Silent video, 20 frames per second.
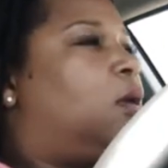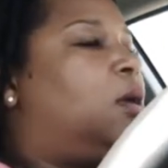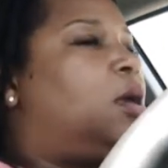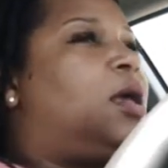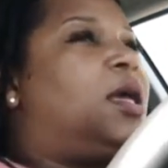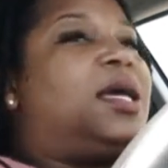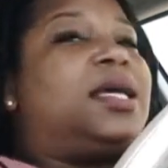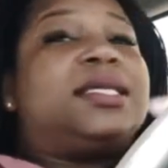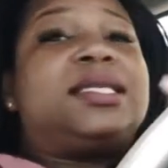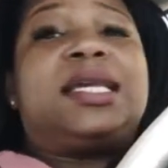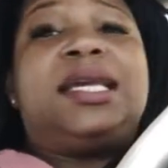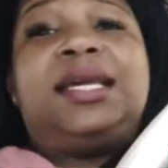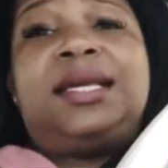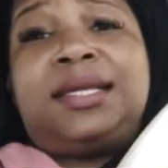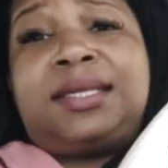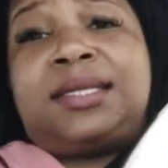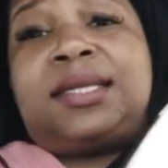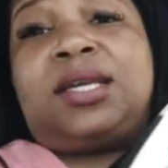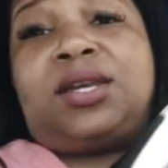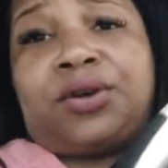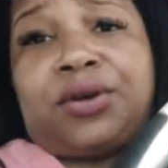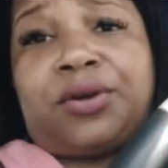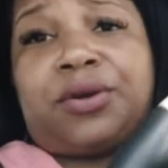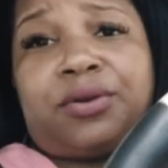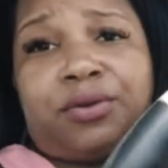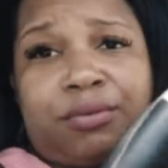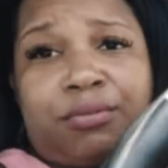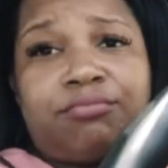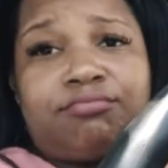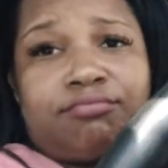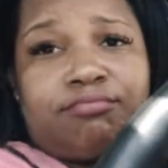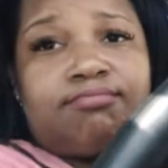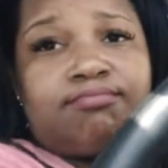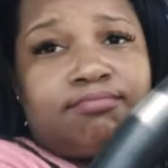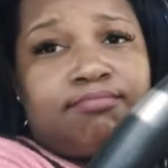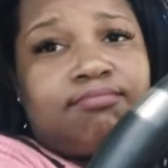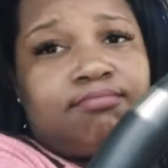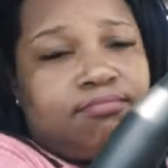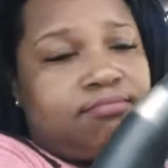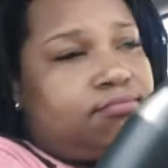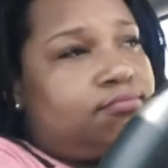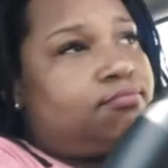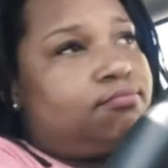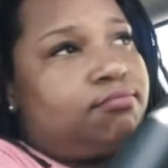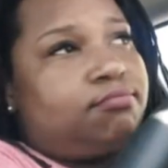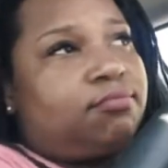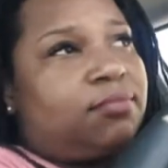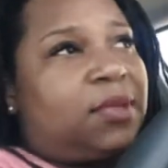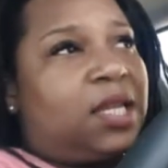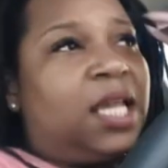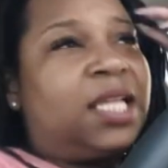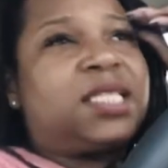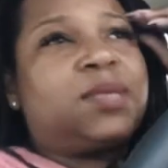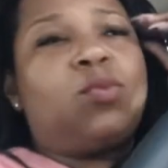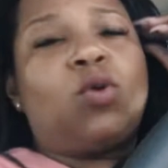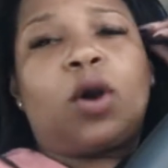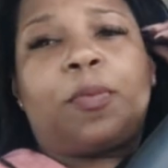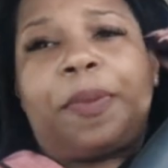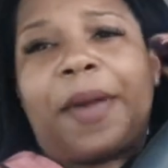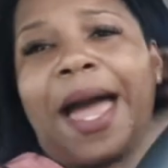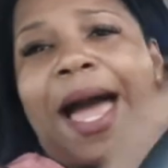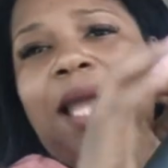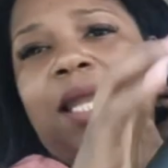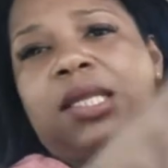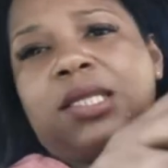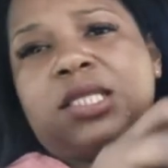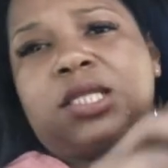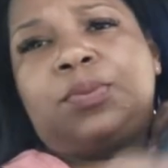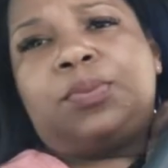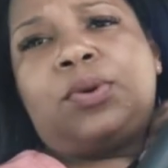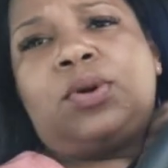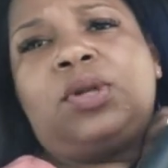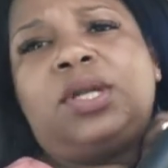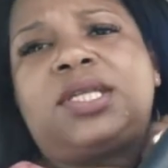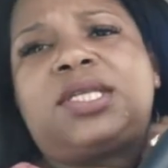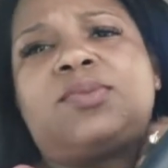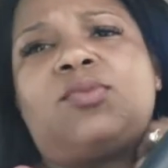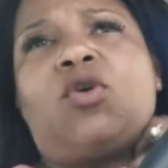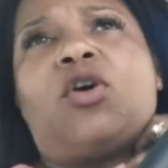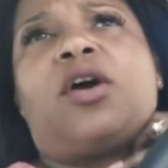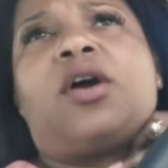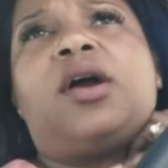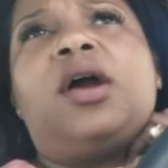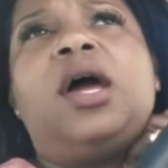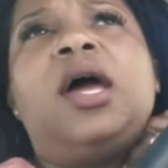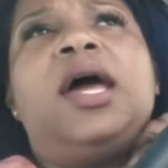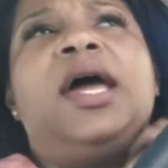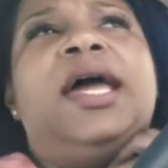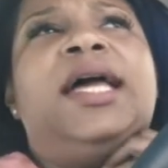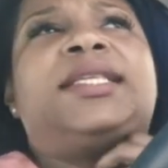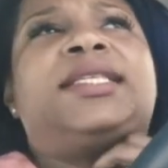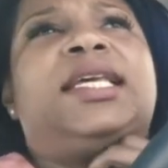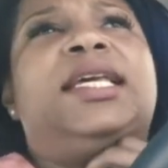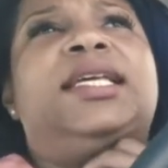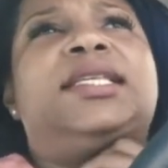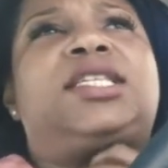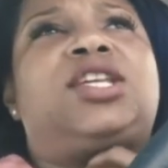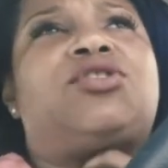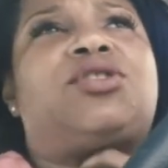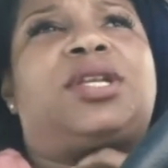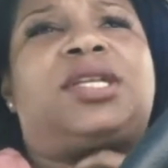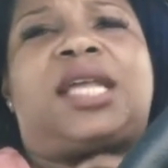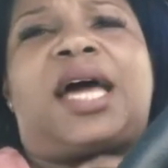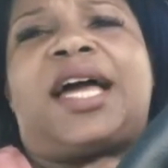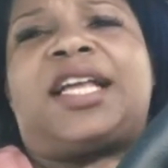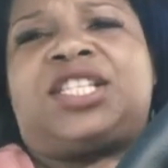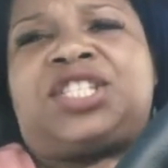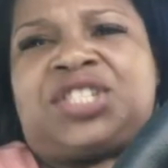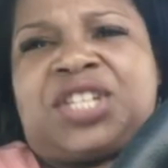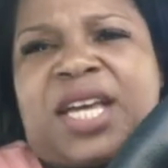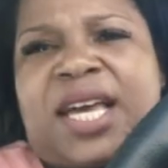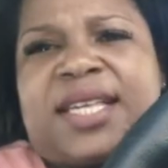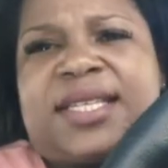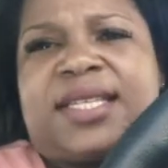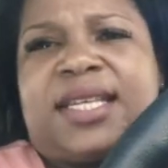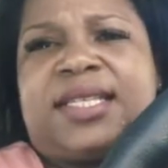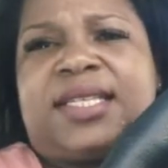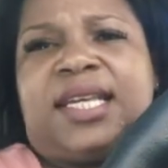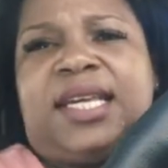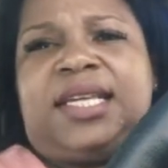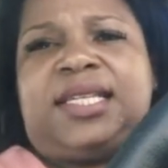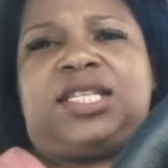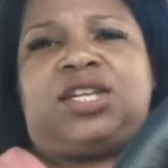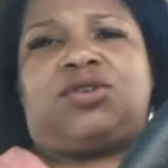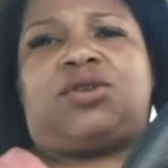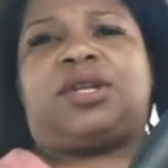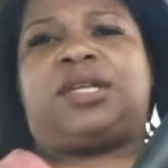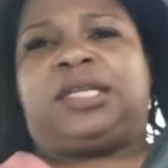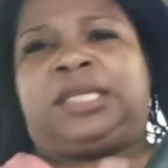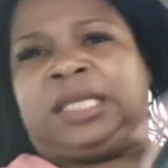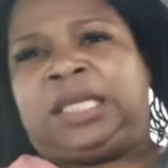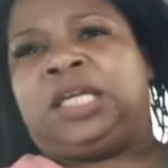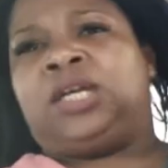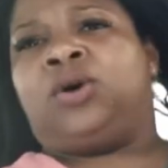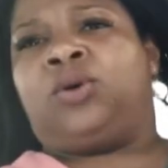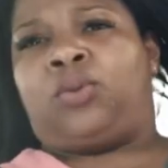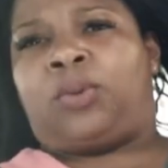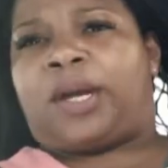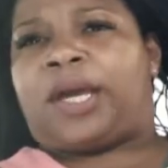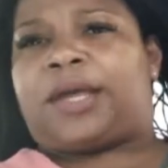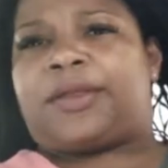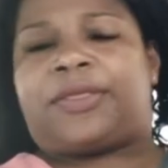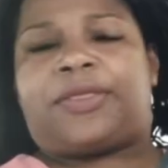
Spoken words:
Is easier. It's more palatable. It's easier to digest. It's easier to deal with.